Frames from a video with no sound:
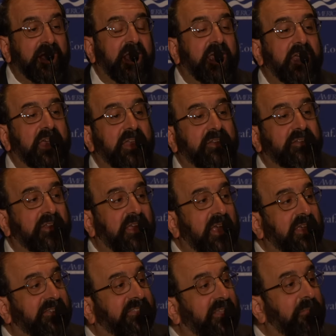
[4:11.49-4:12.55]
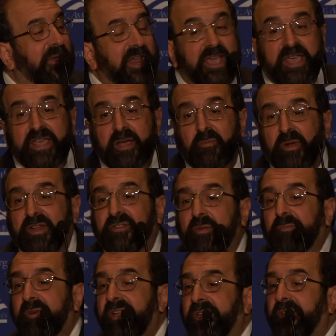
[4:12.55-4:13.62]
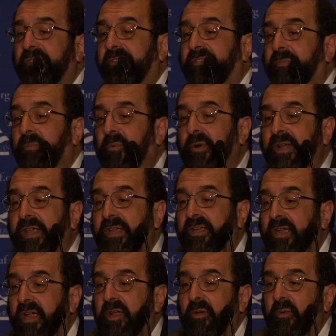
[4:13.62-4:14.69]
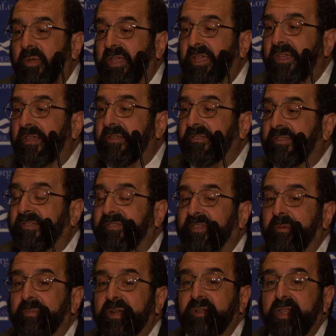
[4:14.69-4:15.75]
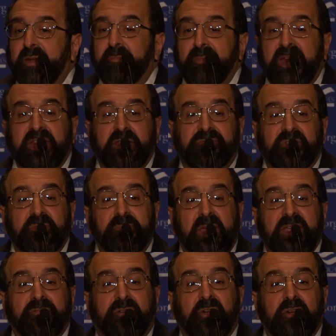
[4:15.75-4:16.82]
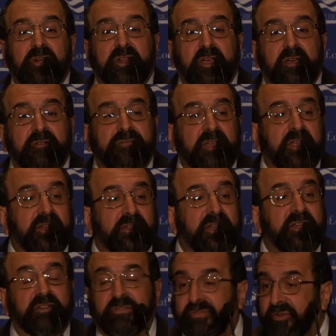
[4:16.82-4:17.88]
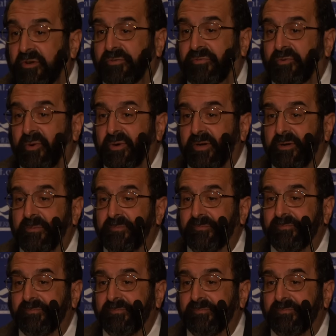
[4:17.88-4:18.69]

And Exhibit A, I wanted to bring you this morning, is someone that many of you may have heard of, Linda Sarsour.